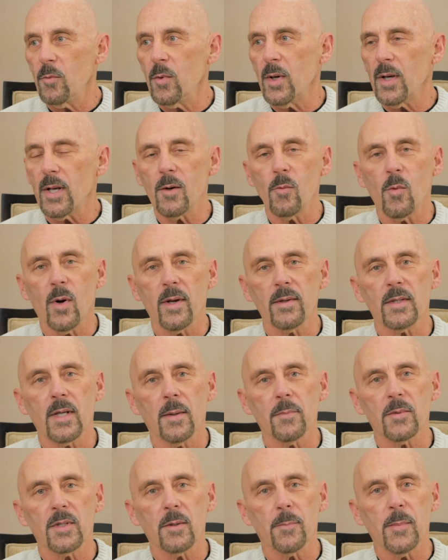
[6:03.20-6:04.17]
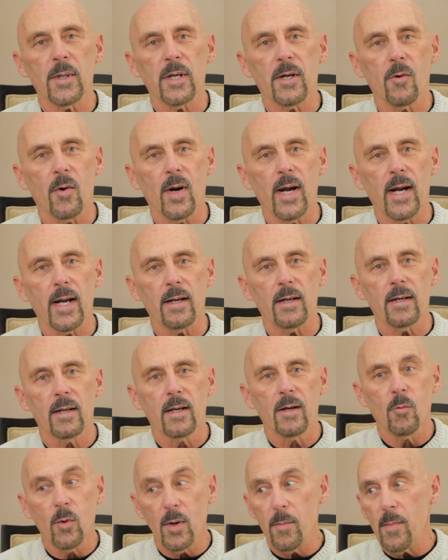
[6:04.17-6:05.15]
really want them to be great,
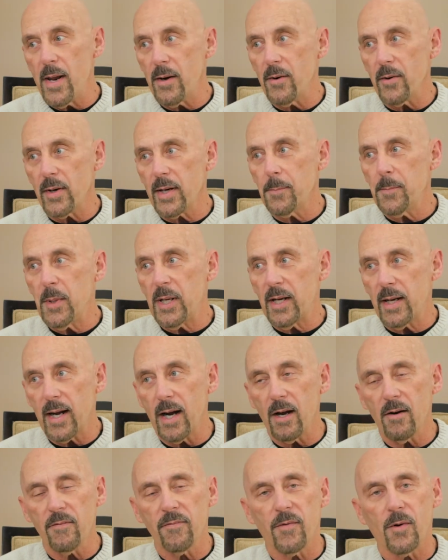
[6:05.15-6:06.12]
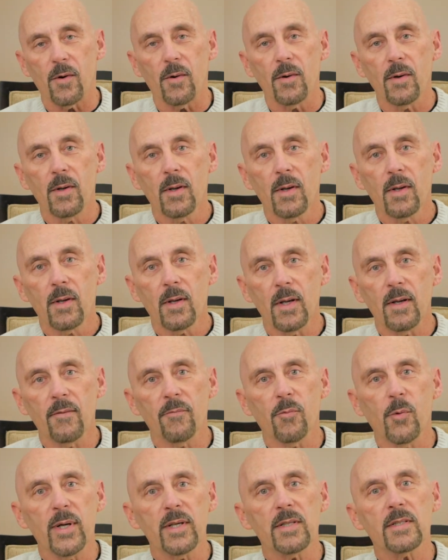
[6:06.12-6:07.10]
we better be careful
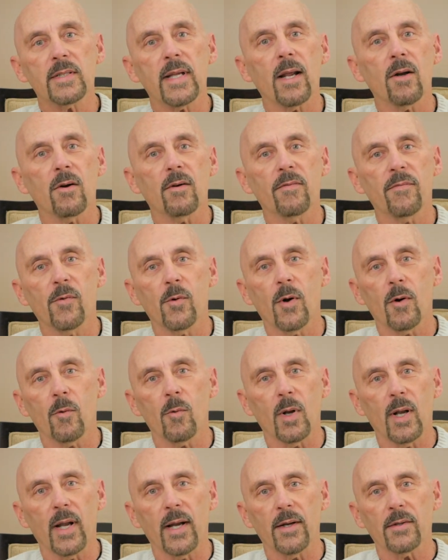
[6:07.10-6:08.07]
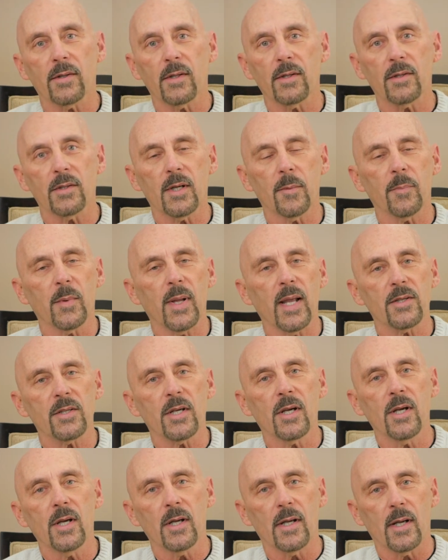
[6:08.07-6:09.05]
if we settle for a relationship that's
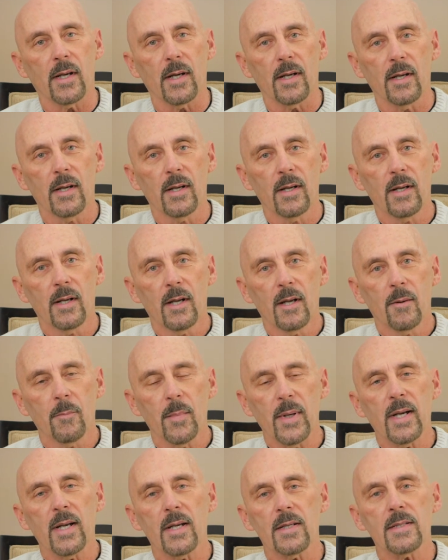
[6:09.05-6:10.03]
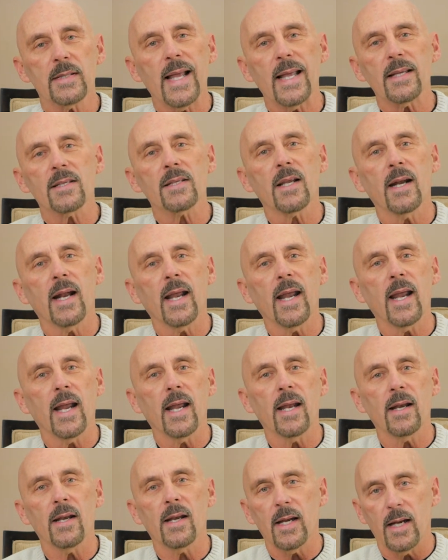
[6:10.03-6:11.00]
good, because that's going to
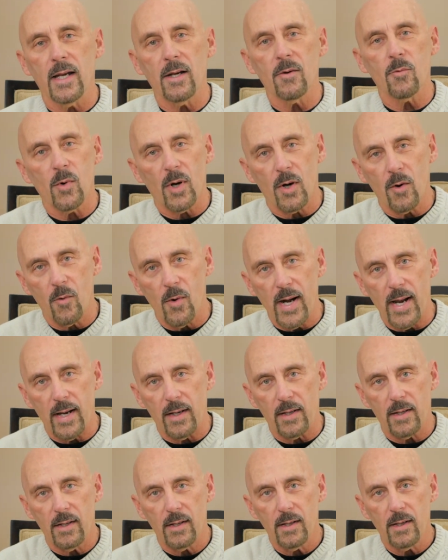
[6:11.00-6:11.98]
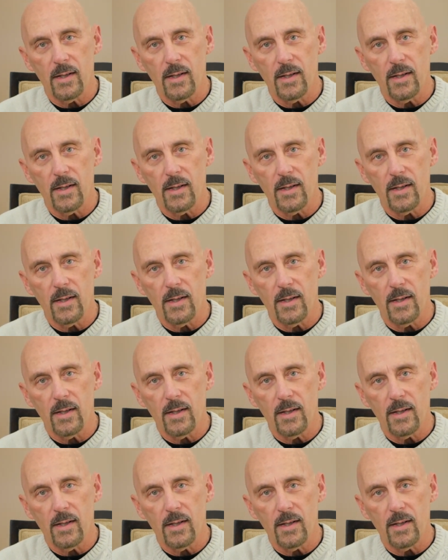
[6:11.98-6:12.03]
end in regret.